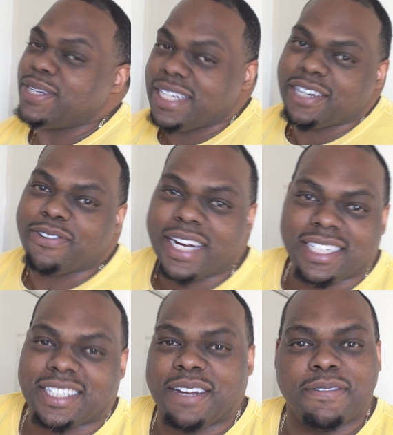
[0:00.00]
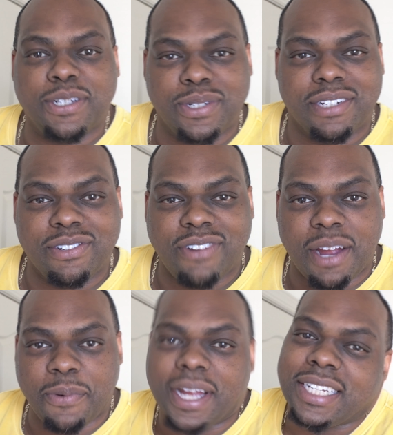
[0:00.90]
We in the correcting stuff and doing it the
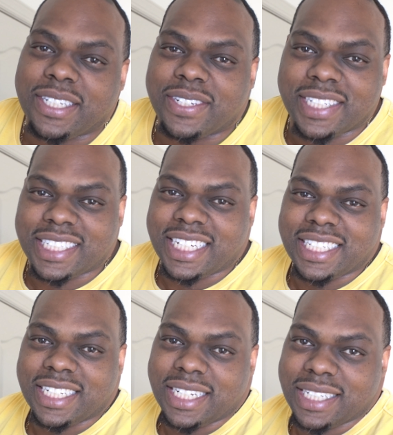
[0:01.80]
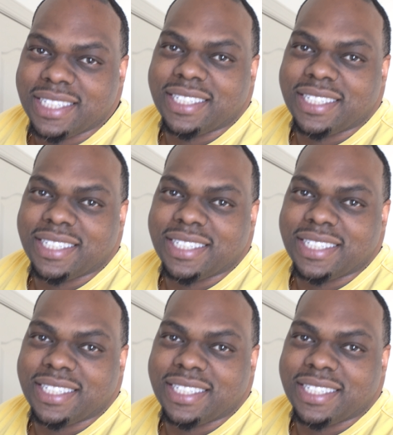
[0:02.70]
right way. So let's get it done.